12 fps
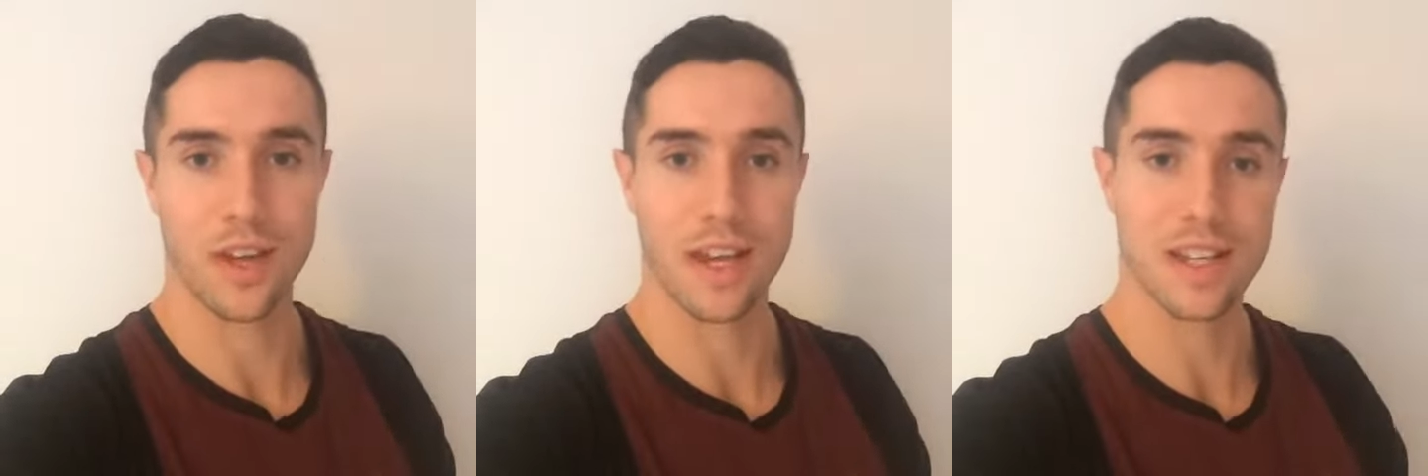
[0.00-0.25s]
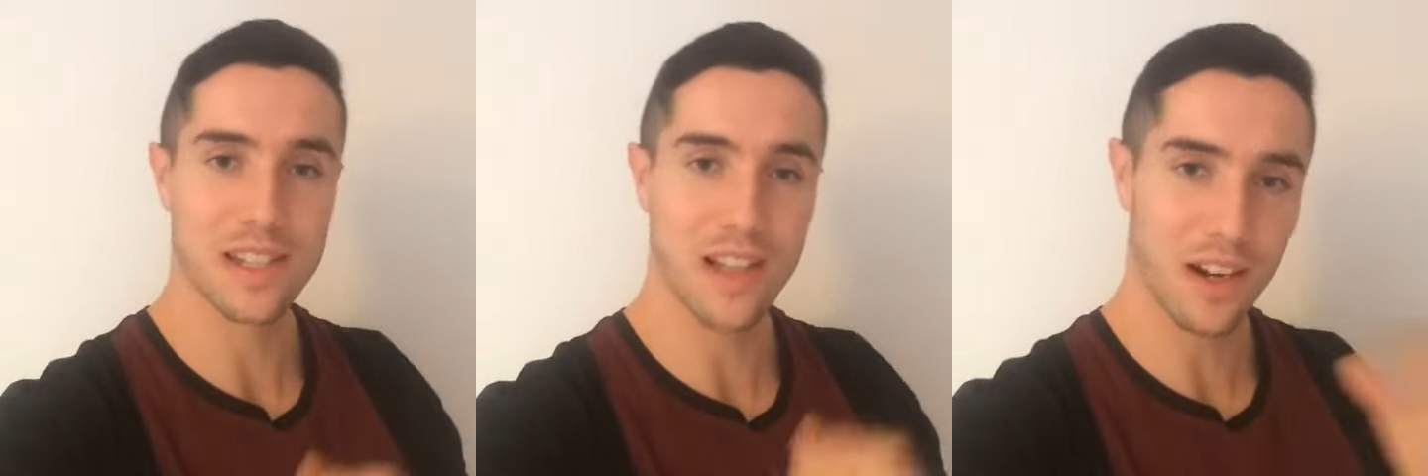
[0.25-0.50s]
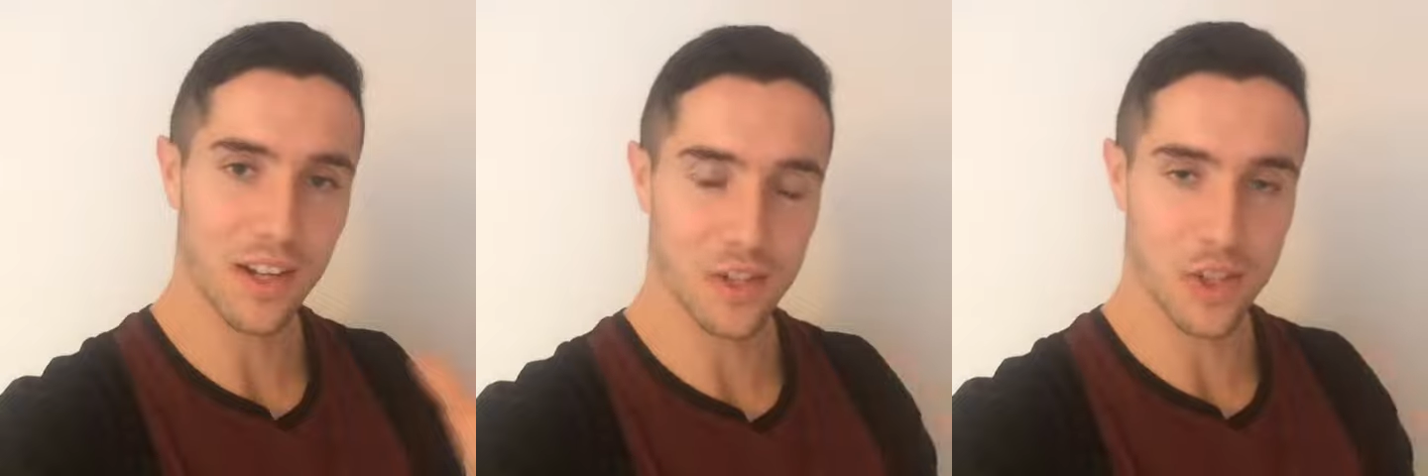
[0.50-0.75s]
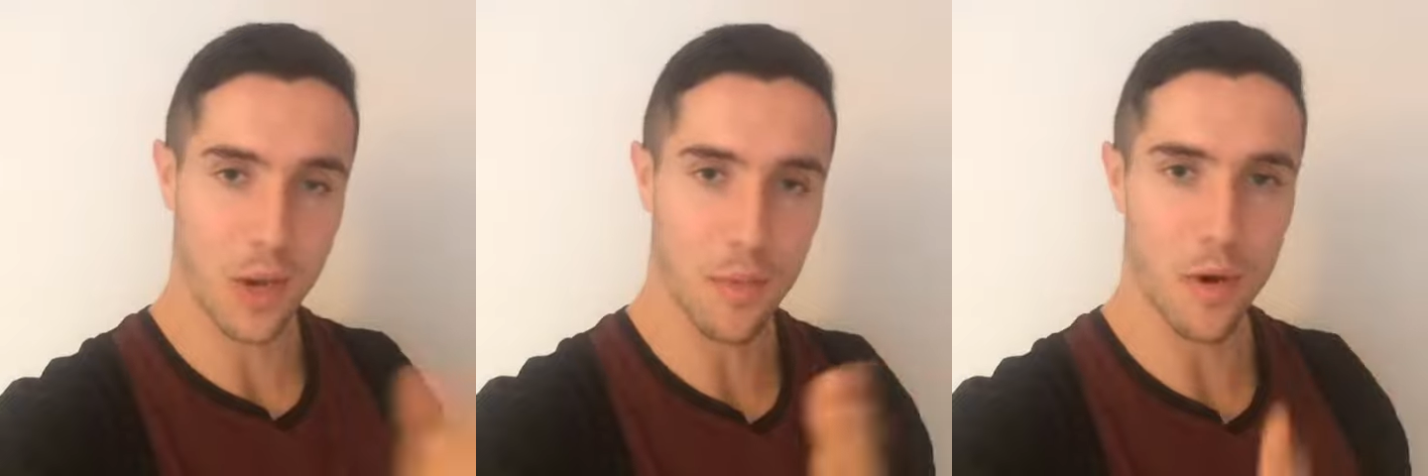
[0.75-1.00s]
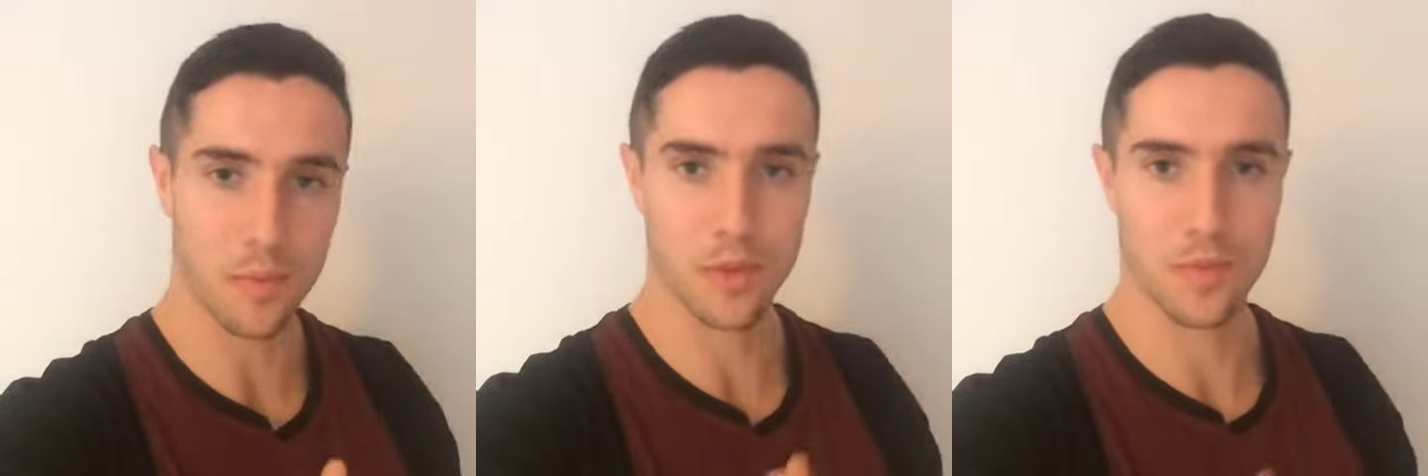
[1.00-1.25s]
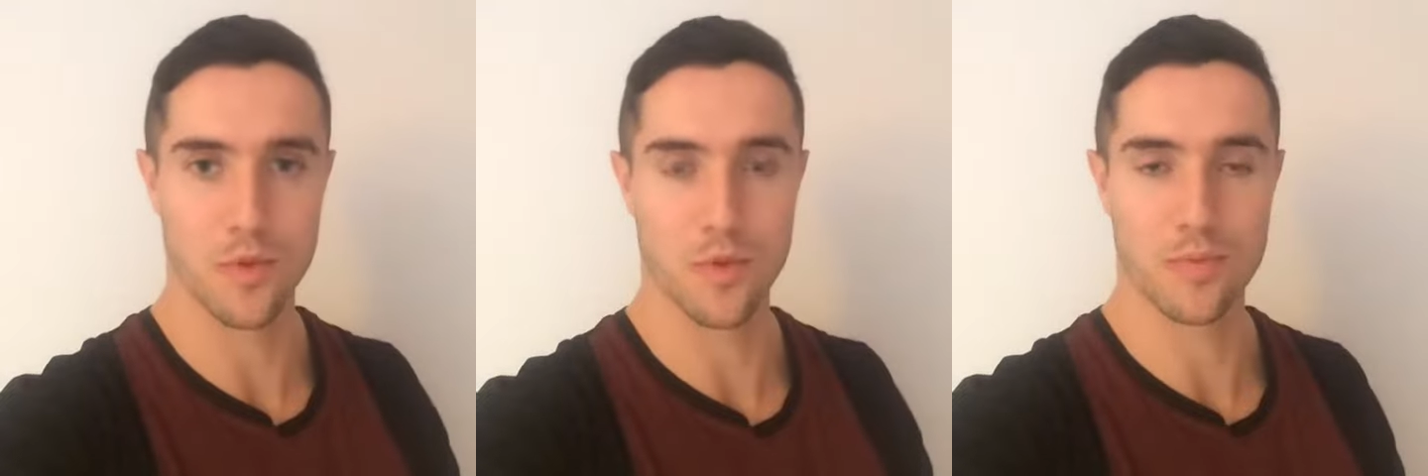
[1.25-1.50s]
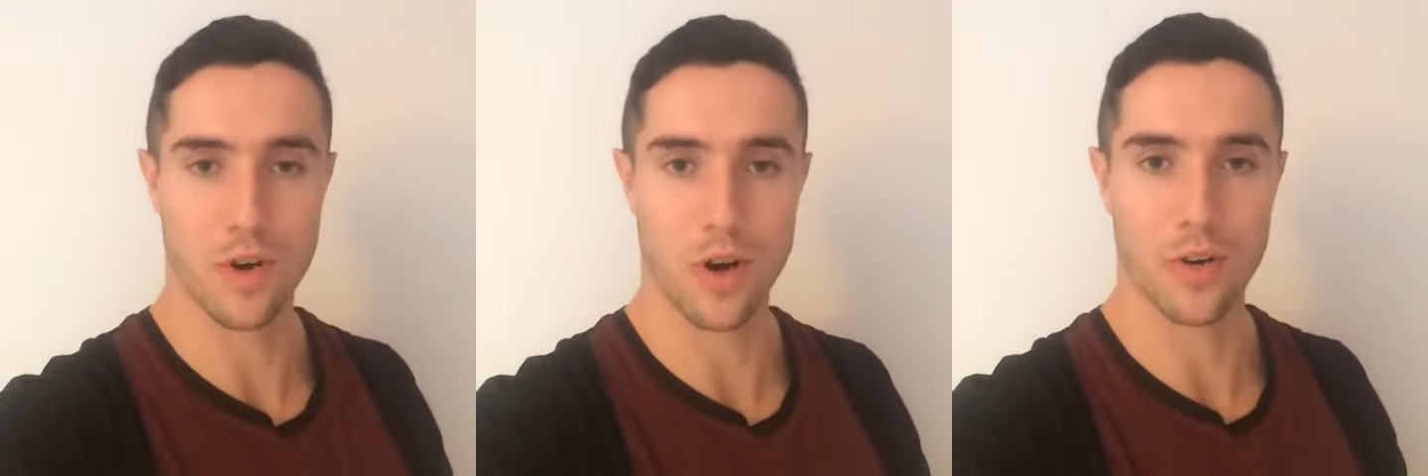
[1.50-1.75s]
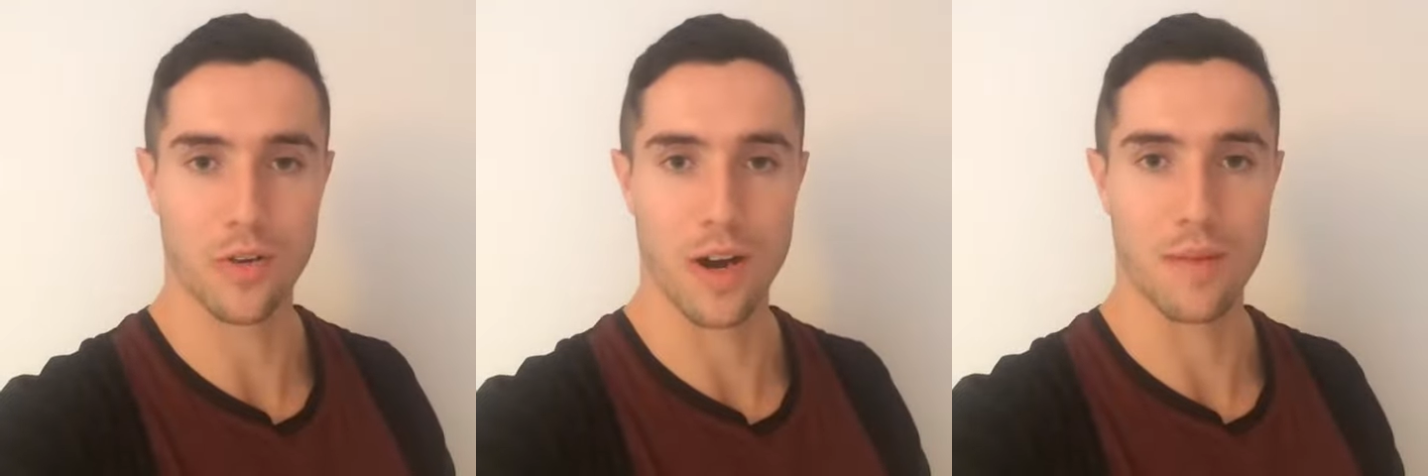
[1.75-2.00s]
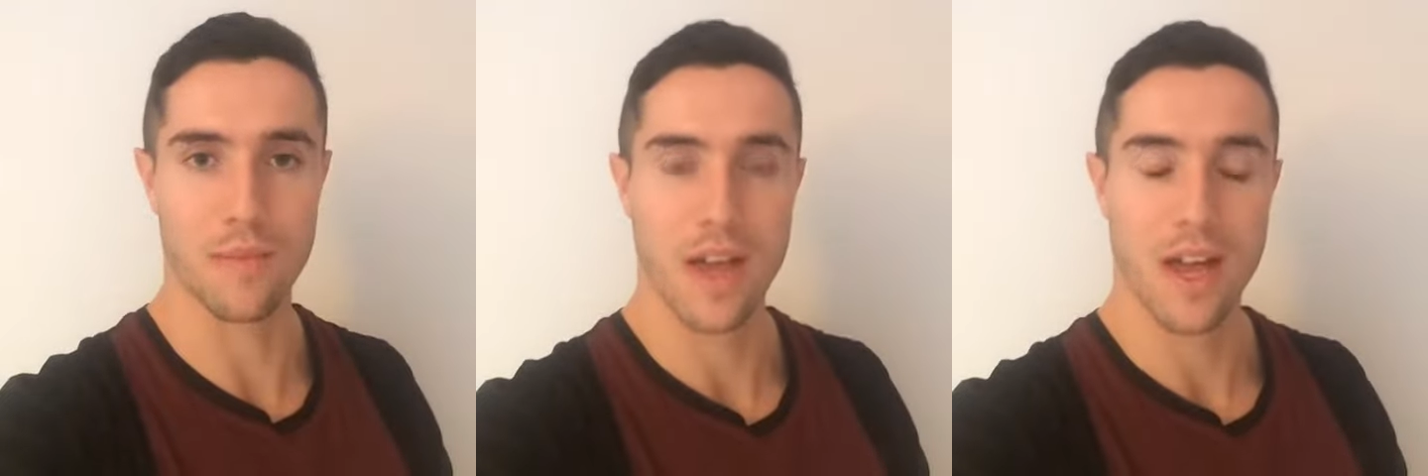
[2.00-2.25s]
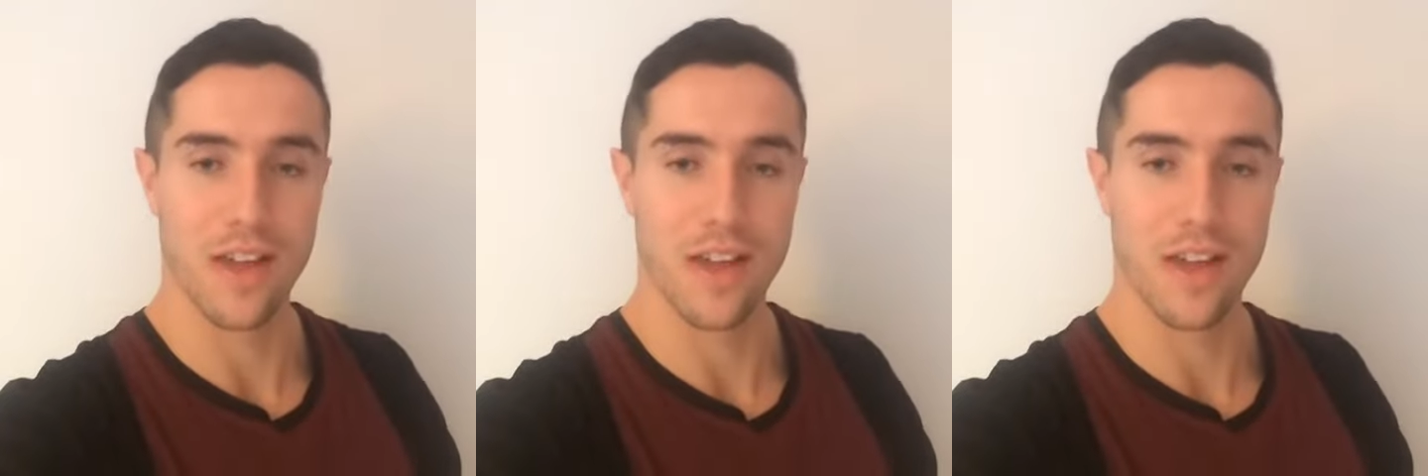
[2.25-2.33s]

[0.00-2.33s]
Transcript: a slightly suboptimal program?